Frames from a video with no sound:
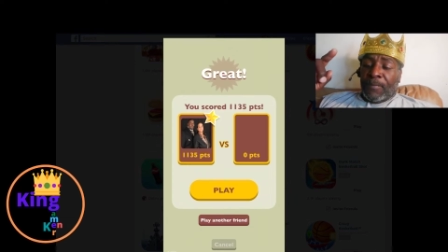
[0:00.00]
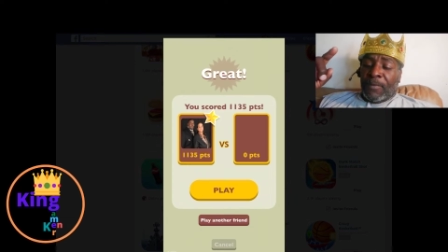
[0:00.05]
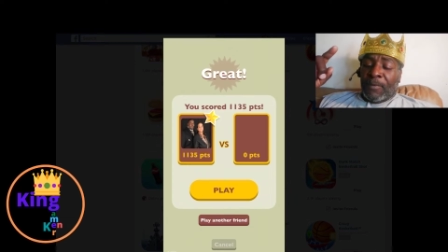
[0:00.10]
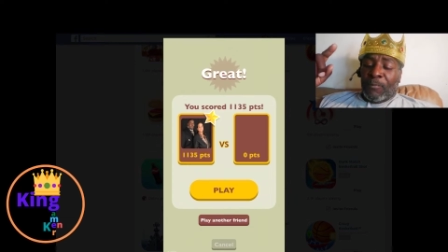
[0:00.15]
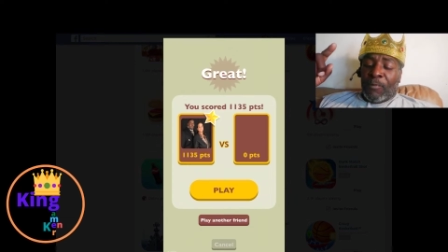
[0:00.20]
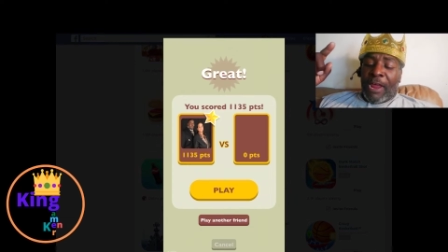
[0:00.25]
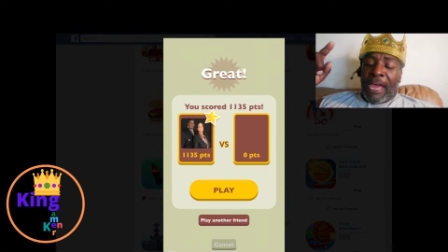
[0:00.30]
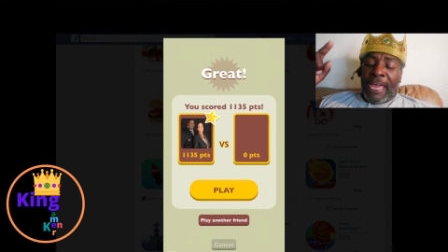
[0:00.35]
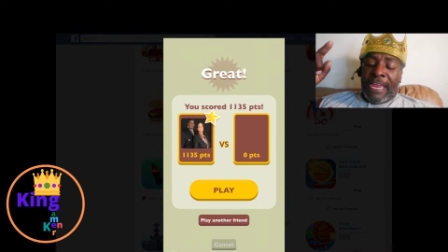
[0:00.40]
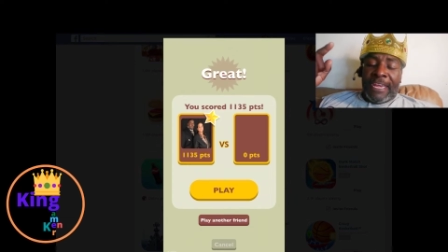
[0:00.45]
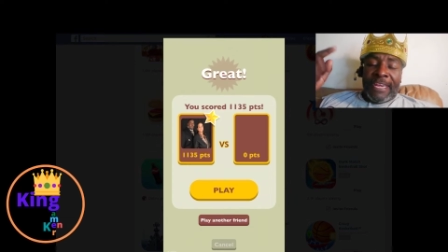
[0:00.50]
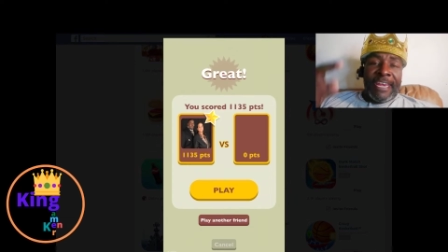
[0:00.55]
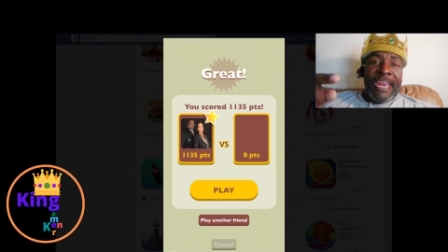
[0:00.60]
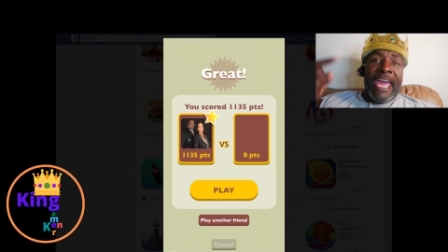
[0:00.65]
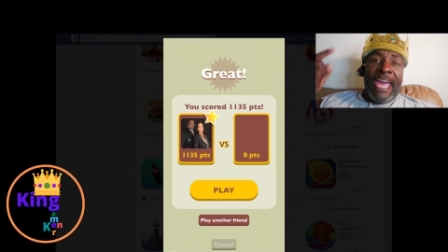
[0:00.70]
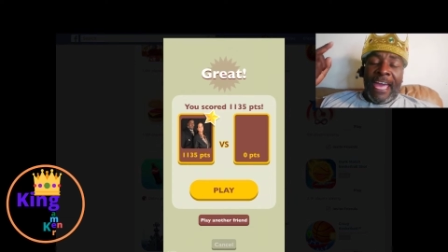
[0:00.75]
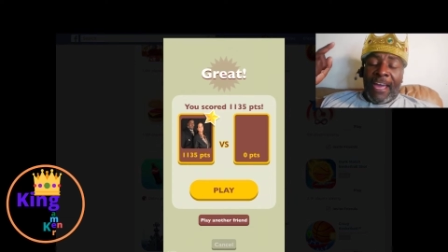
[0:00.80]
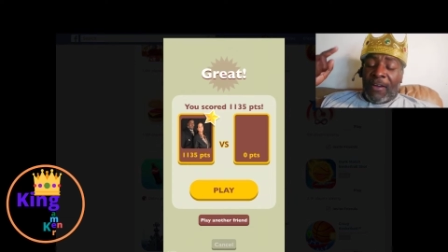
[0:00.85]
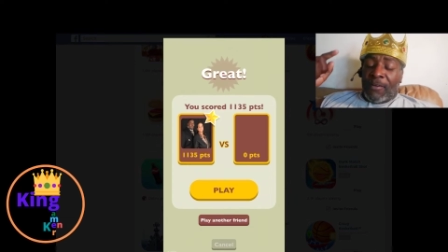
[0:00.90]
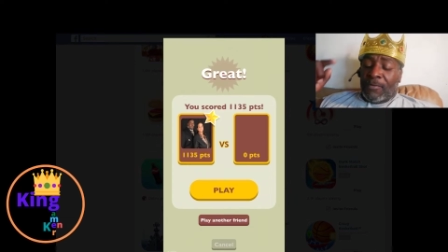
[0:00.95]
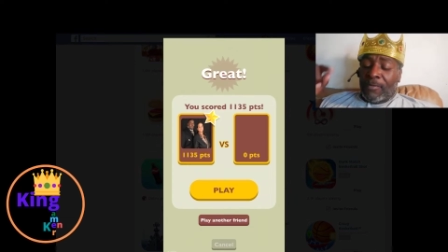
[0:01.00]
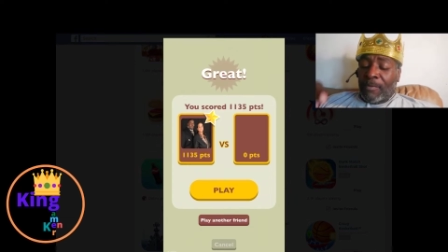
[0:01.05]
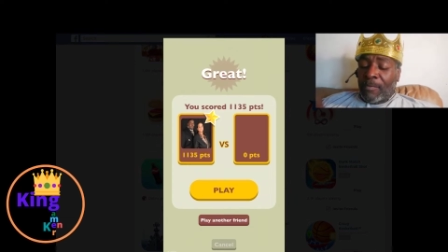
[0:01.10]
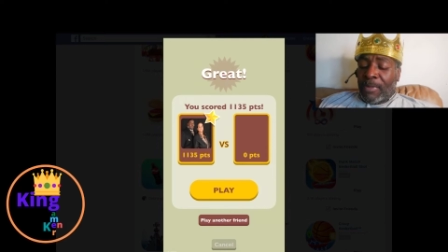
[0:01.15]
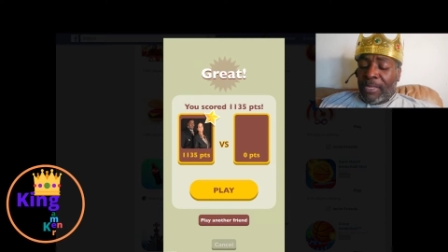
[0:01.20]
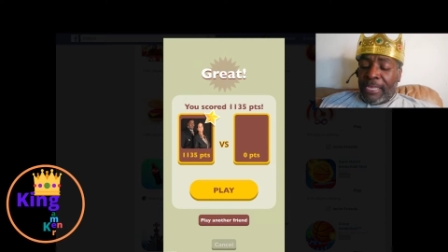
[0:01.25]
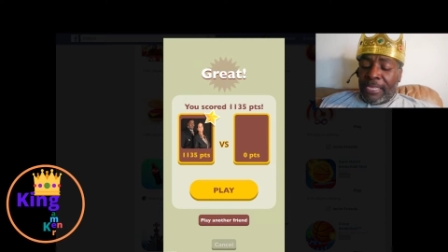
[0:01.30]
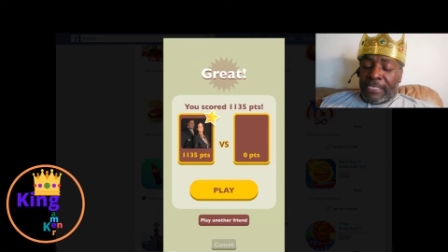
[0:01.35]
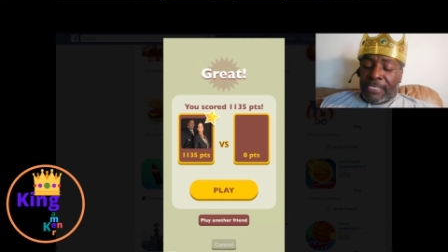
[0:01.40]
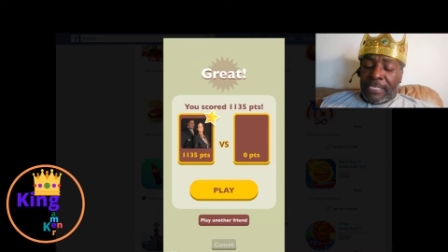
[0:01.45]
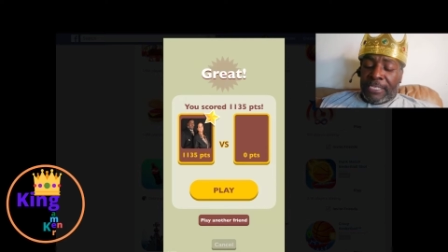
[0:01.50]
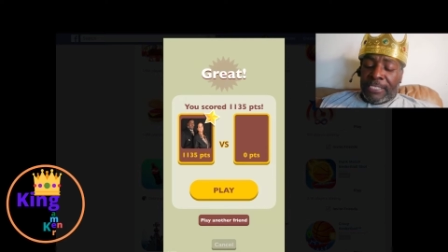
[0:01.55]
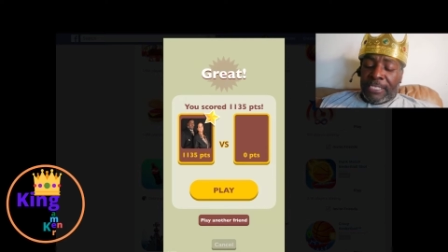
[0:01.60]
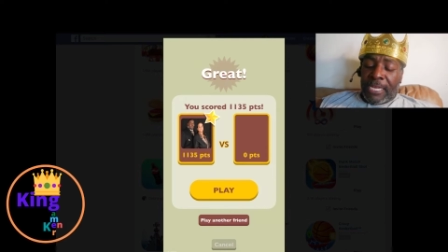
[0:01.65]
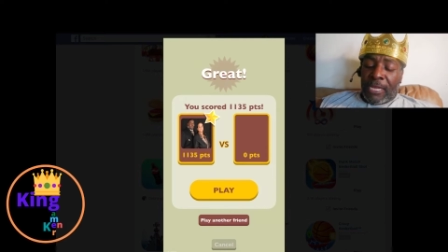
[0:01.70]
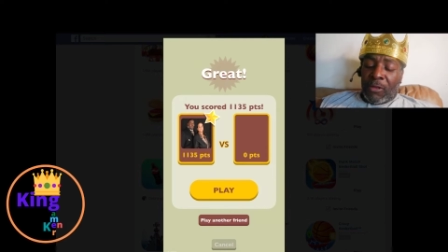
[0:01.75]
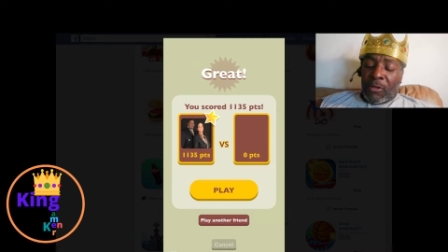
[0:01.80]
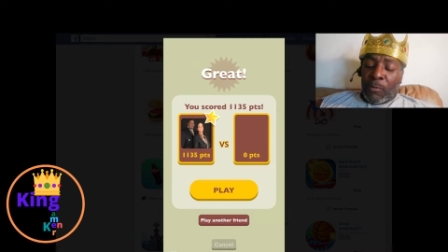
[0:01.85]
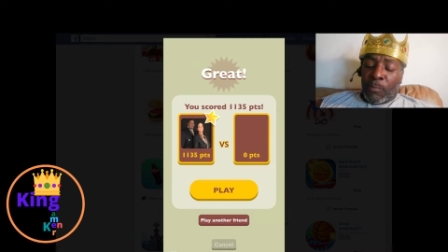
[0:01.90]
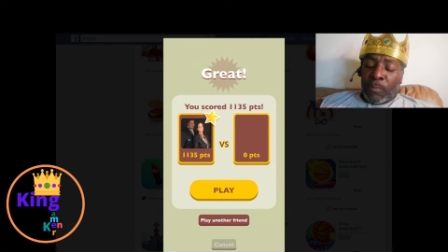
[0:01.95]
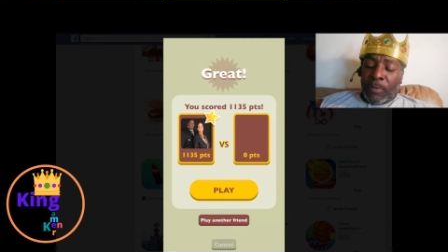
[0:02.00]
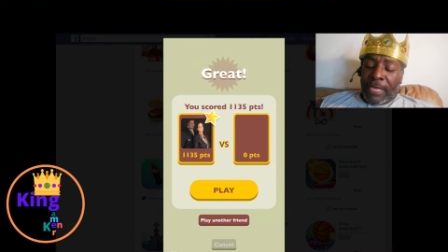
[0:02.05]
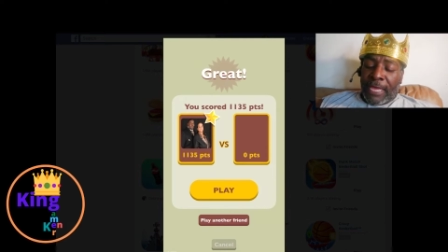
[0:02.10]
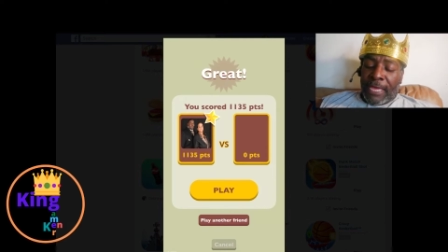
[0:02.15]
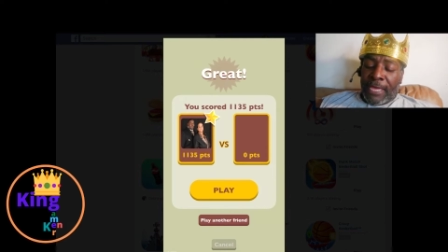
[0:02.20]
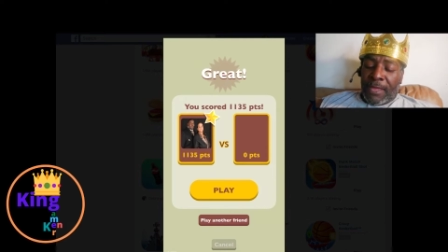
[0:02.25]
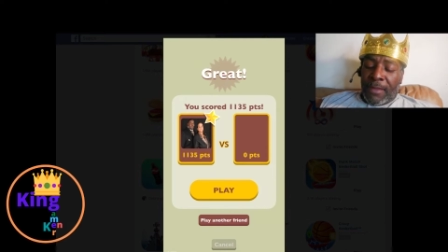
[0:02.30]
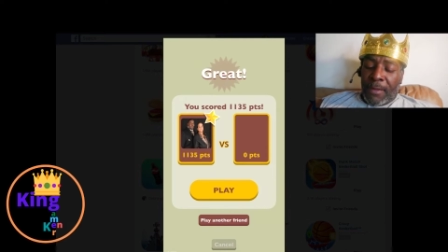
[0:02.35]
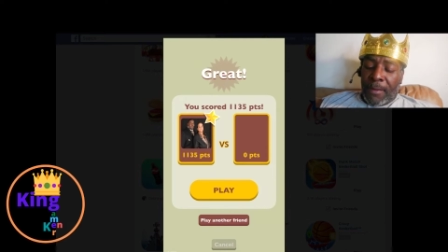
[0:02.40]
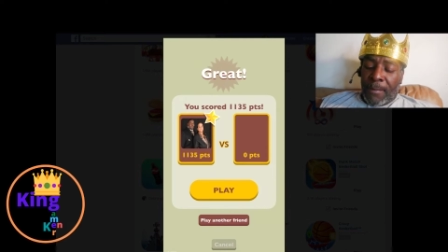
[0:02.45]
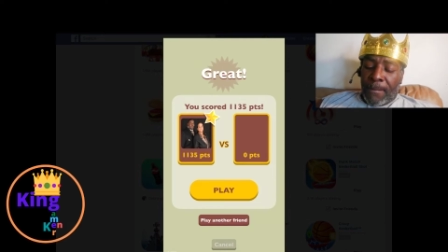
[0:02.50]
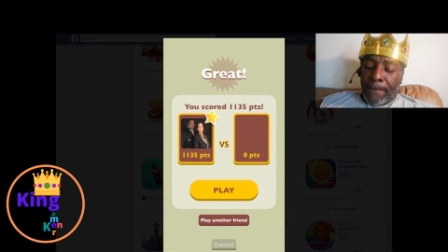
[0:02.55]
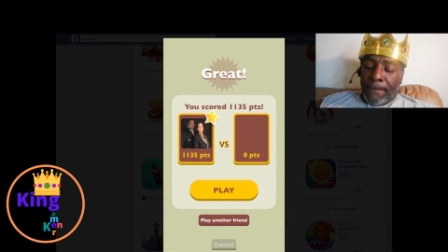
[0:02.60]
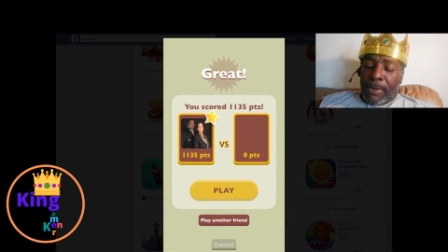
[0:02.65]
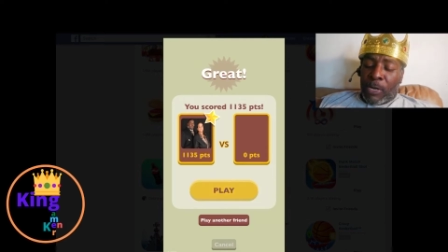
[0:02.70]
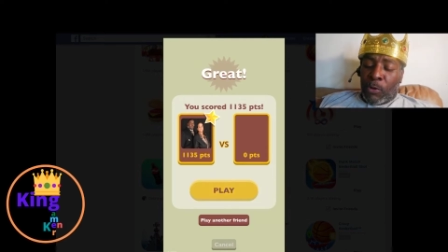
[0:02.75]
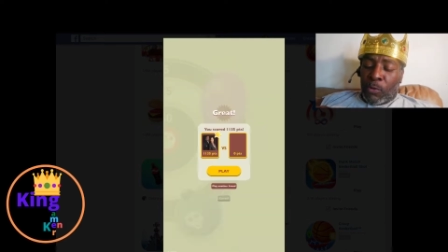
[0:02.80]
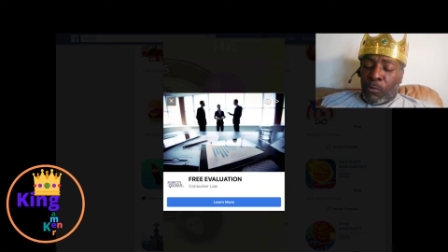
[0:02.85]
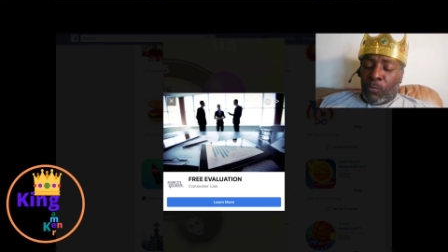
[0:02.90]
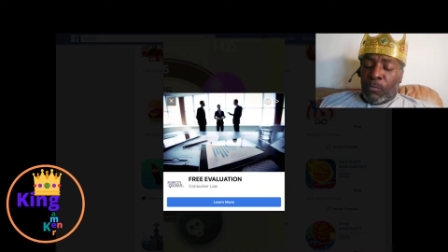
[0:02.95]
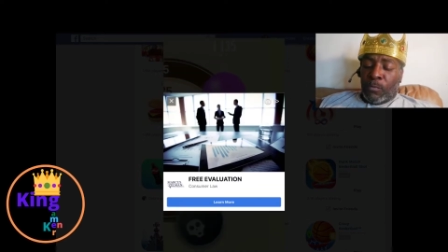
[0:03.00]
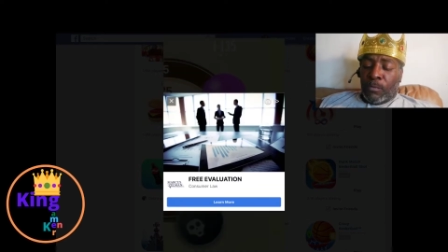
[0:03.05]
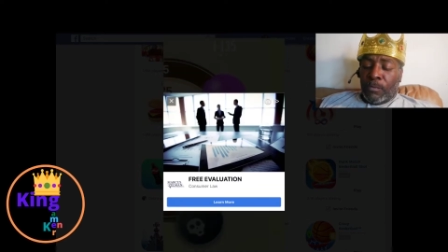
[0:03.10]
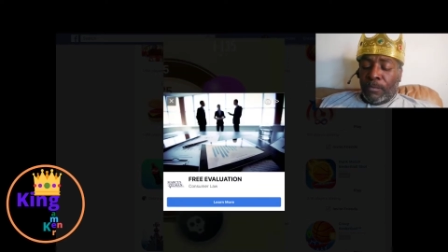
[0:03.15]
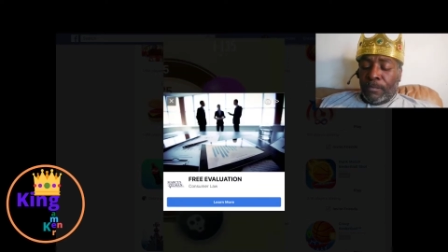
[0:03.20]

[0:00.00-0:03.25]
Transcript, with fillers: right now. I'm gonna hit this yellow play, boom.